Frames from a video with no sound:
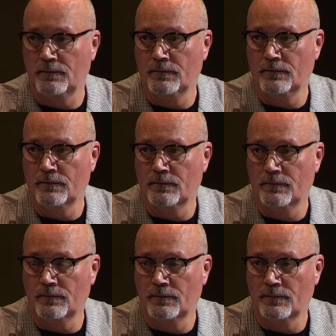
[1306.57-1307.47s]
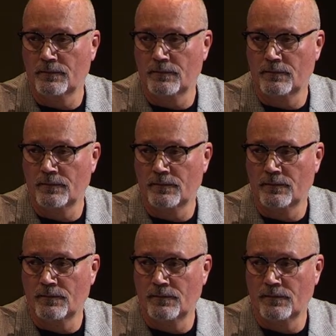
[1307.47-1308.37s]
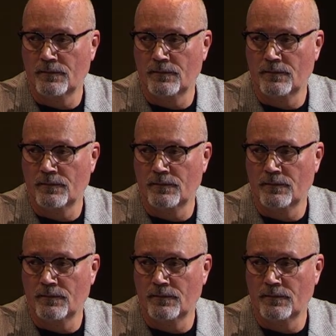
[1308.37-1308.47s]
[no speech]